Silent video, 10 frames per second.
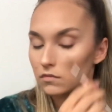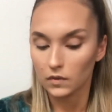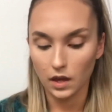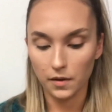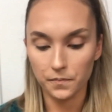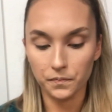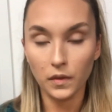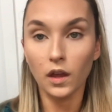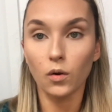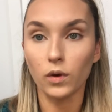Okay,
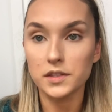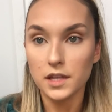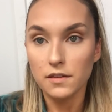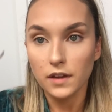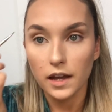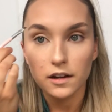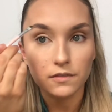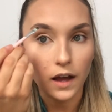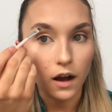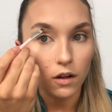once I've kind
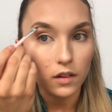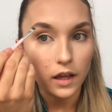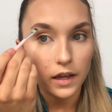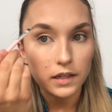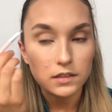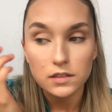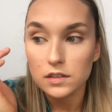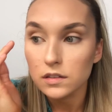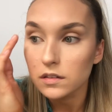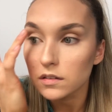of outlined
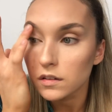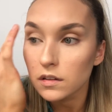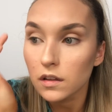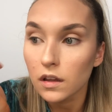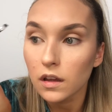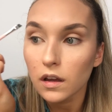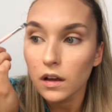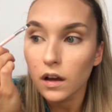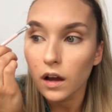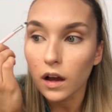
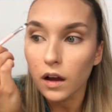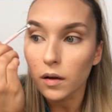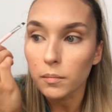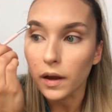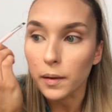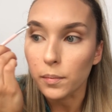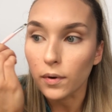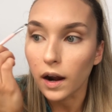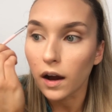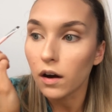my
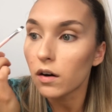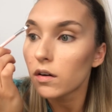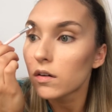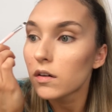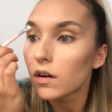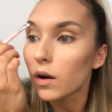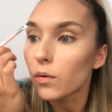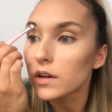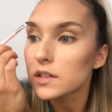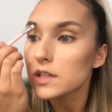brow, I
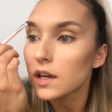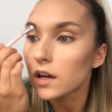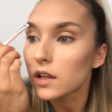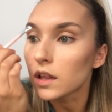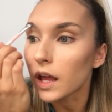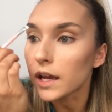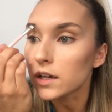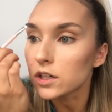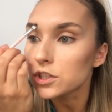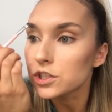want to take a
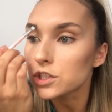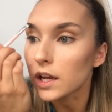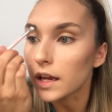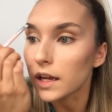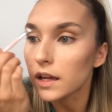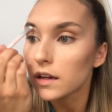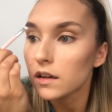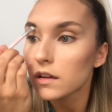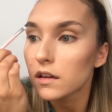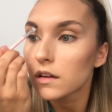lighter
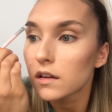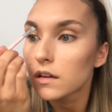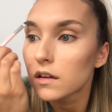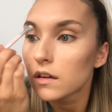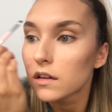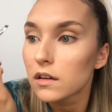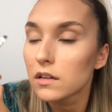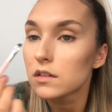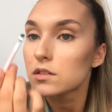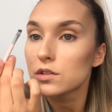shade
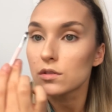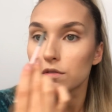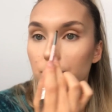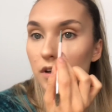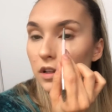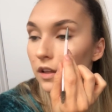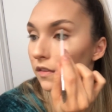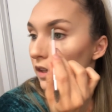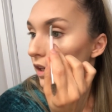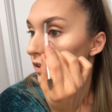to fill in
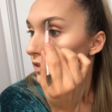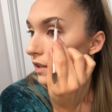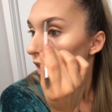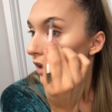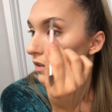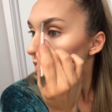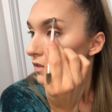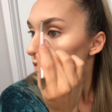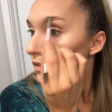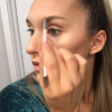the
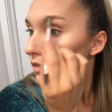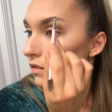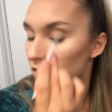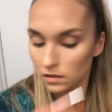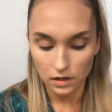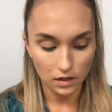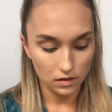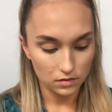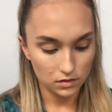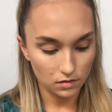insides.
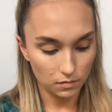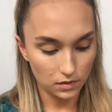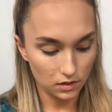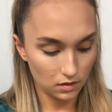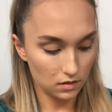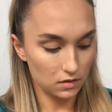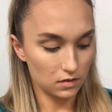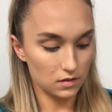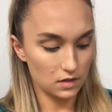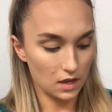So I'm going to
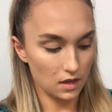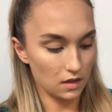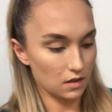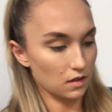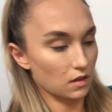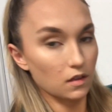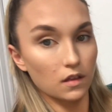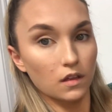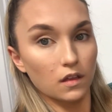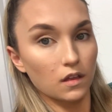take
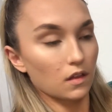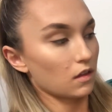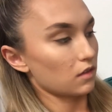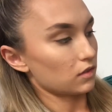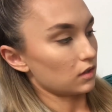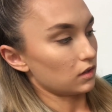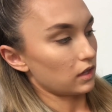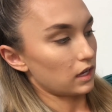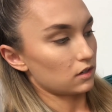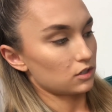the
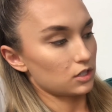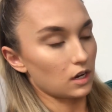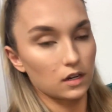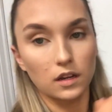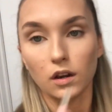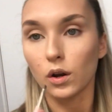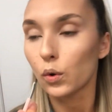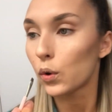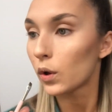lighter shade here